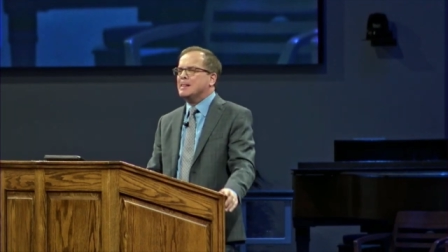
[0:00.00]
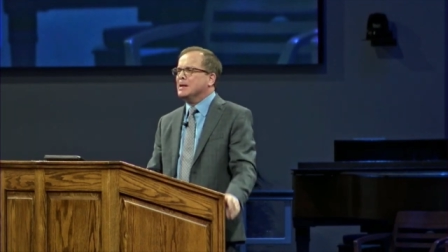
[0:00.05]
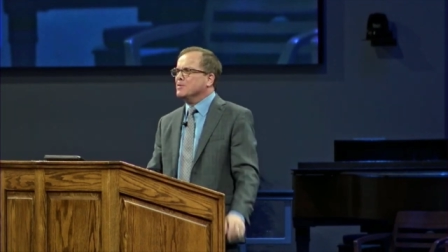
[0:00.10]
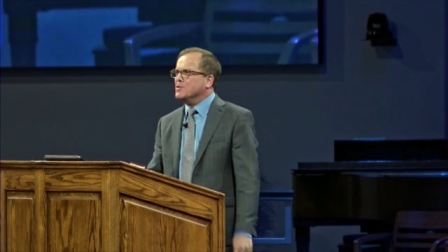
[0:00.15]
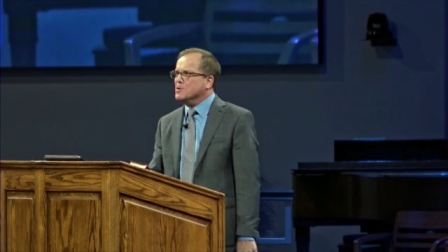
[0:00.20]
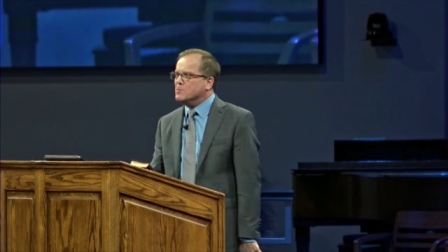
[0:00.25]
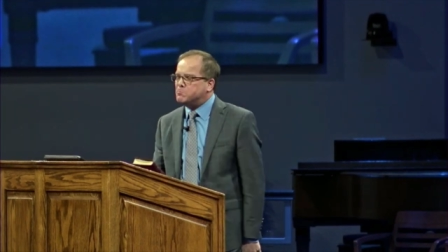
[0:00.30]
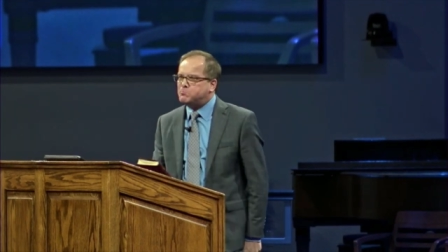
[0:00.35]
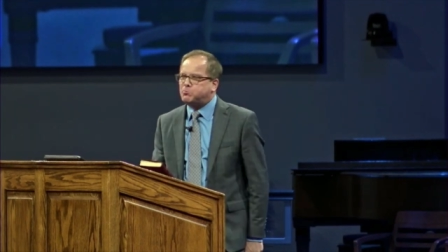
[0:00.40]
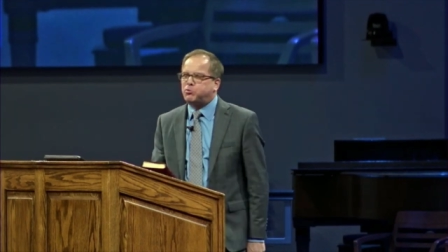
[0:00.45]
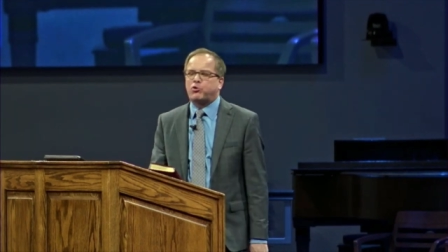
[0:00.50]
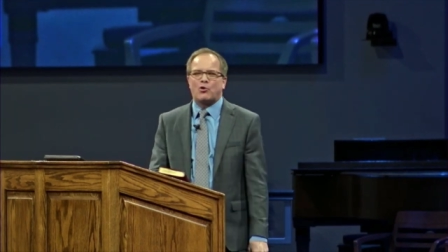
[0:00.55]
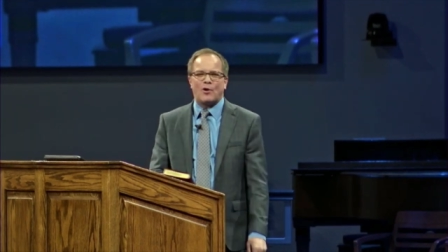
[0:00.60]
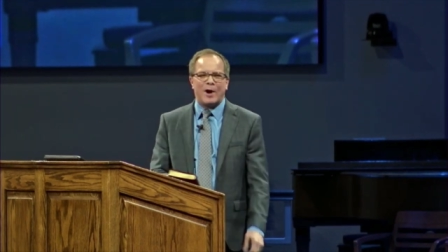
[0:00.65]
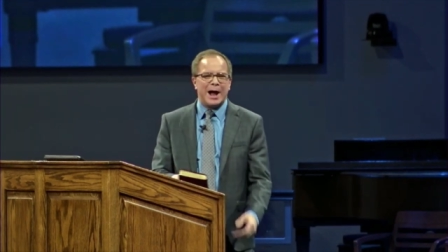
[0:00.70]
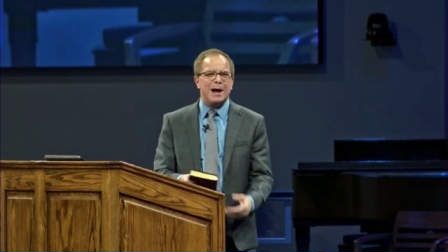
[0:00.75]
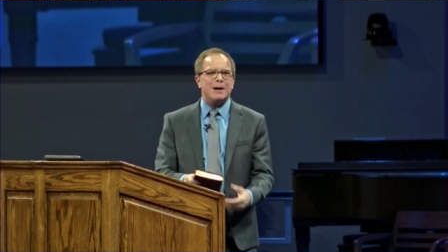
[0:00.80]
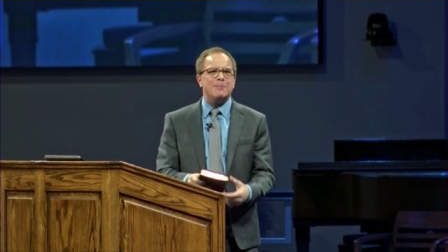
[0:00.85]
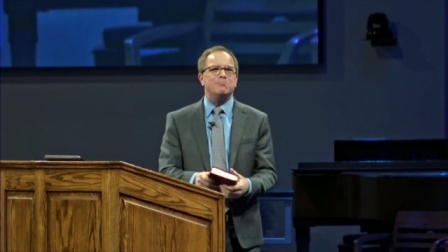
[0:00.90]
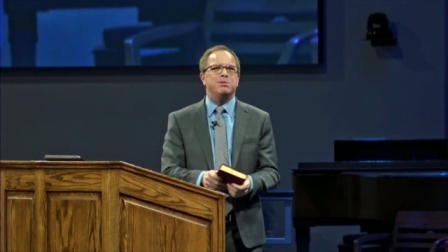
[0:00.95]
The
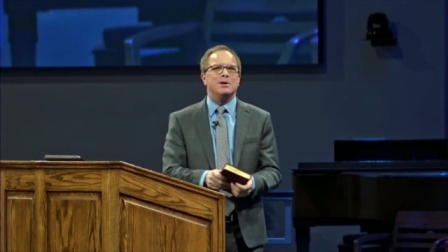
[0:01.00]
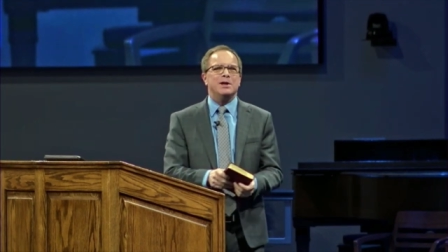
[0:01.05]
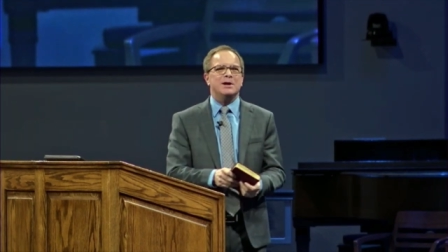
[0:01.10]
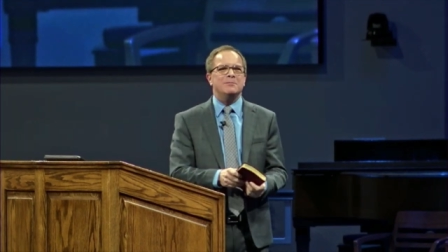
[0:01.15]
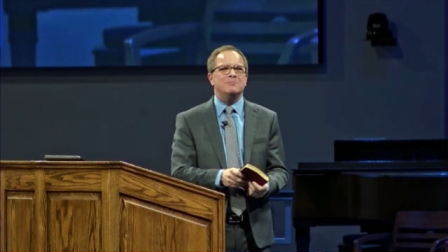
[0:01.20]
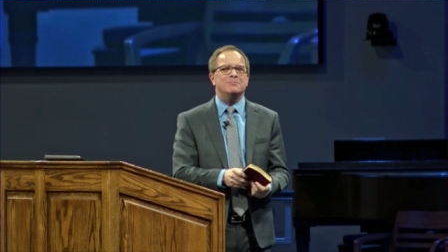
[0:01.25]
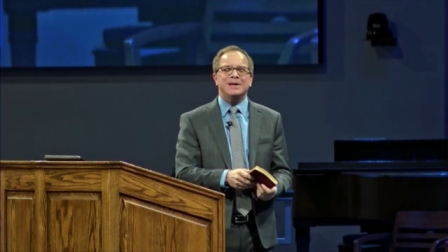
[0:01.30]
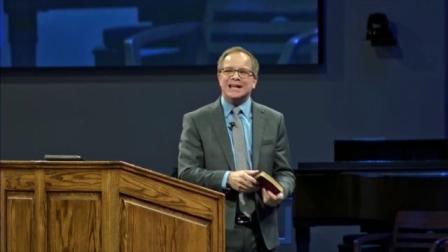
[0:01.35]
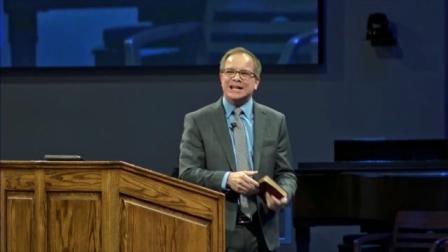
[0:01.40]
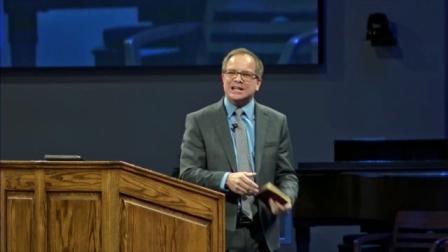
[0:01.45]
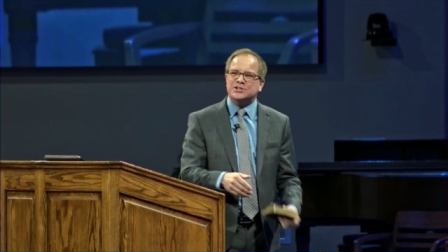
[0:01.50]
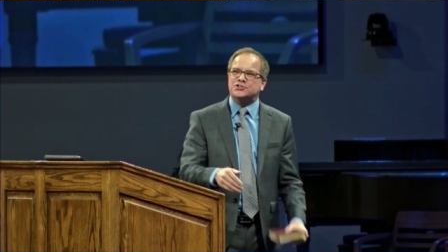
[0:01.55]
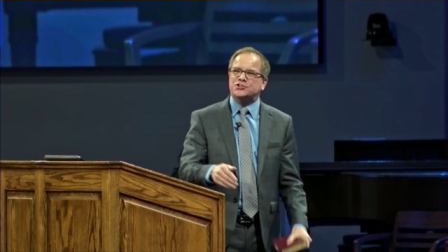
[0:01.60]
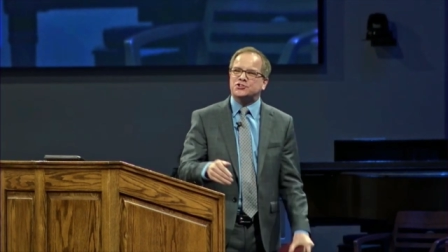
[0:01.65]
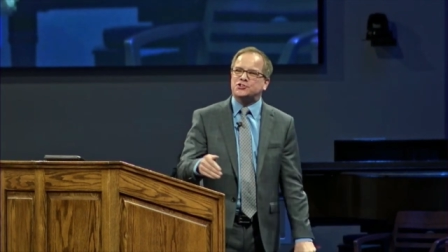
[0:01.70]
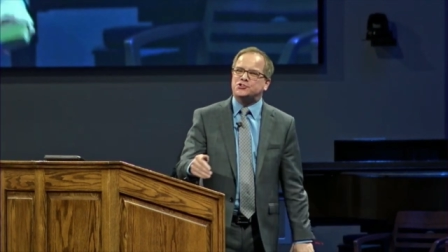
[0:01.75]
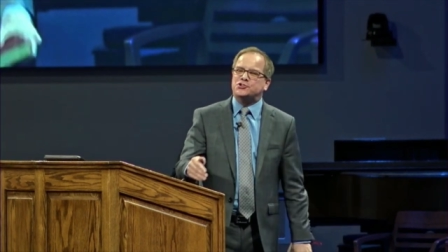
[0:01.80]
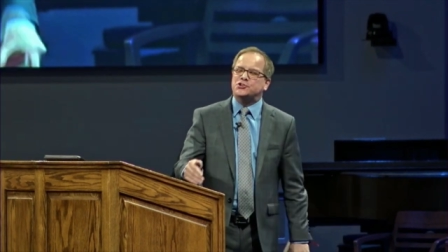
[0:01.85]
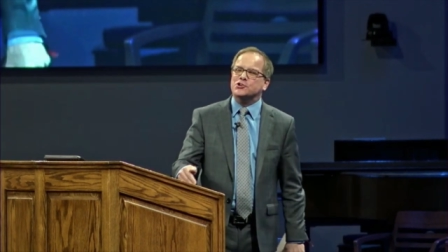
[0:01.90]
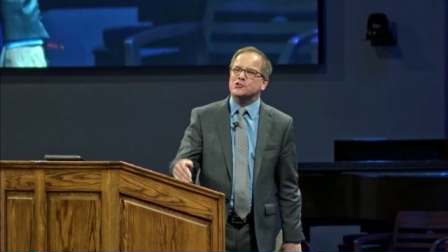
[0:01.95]
problem
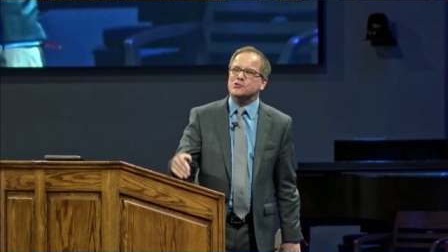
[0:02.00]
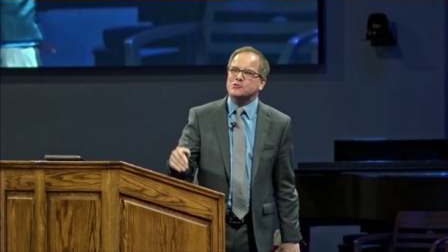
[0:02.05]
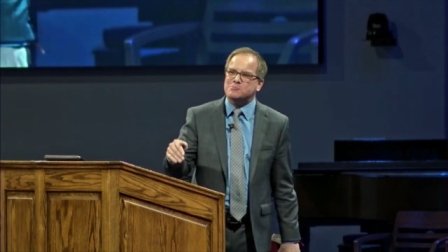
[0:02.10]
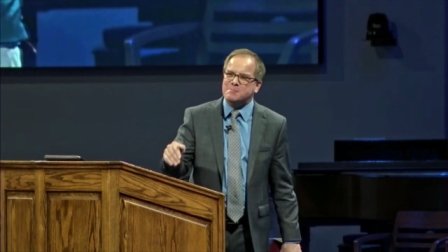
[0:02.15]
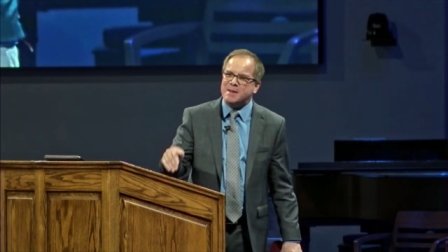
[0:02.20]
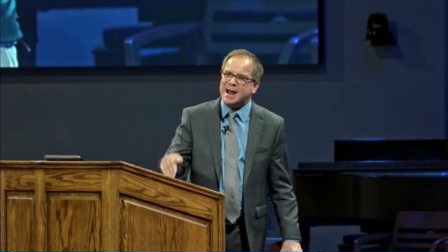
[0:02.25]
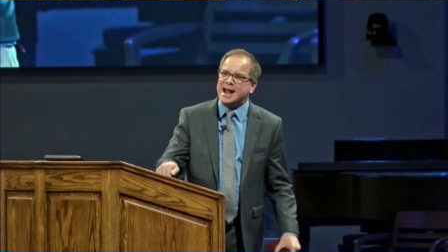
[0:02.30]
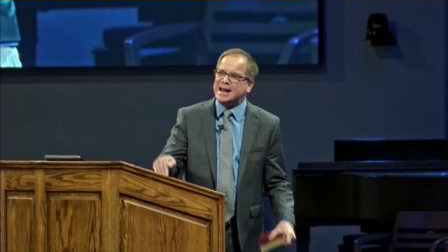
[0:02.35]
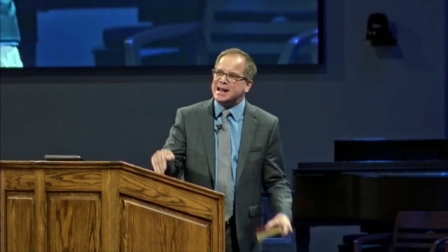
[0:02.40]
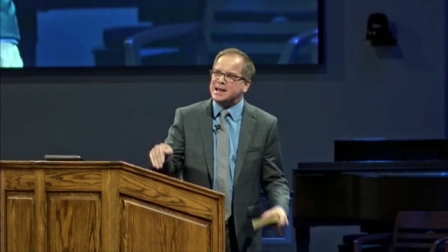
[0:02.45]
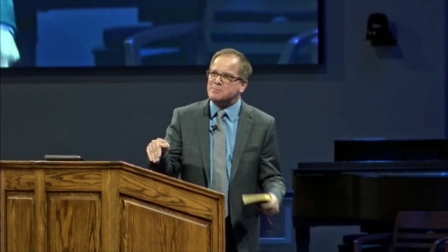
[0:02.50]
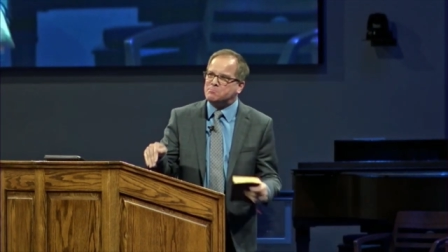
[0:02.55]
is too many